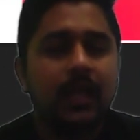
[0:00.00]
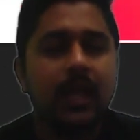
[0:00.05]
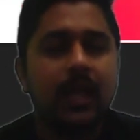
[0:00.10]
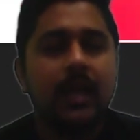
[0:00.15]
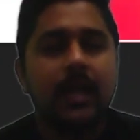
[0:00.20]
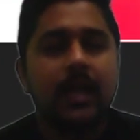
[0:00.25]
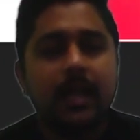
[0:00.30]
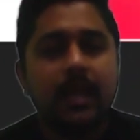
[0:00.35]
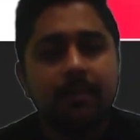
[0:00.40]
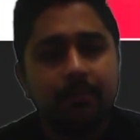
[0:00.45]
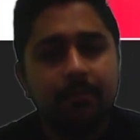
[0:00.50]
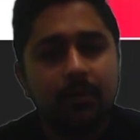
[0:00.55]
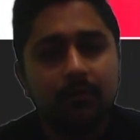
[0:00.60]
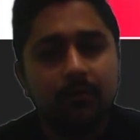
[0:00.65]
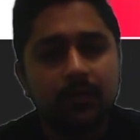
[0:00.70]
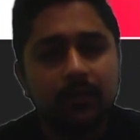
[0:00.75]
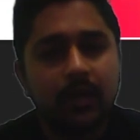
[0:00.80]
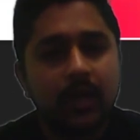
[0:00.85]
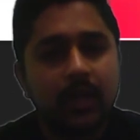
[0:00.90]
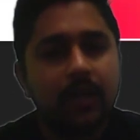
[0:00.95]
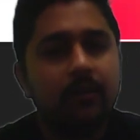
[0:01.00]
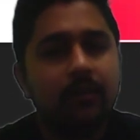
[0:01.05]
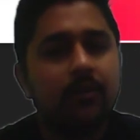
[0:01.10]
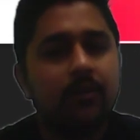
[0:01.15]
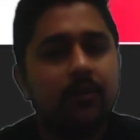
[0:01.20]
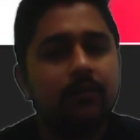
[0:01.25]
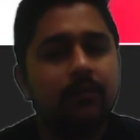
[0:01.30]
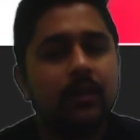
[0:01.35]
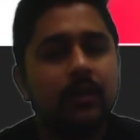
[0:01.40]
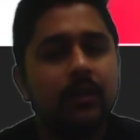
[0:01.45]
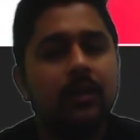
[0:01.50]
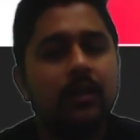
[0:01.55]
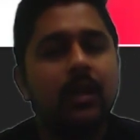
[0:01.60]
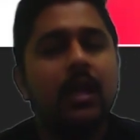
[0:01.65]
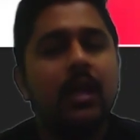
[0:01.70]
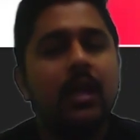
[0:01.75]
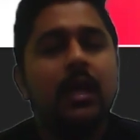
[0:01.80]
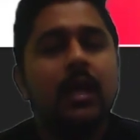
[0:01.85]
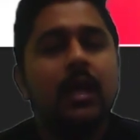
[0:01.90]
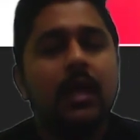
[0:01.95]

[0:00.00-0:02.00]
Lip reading: and improve the layout of the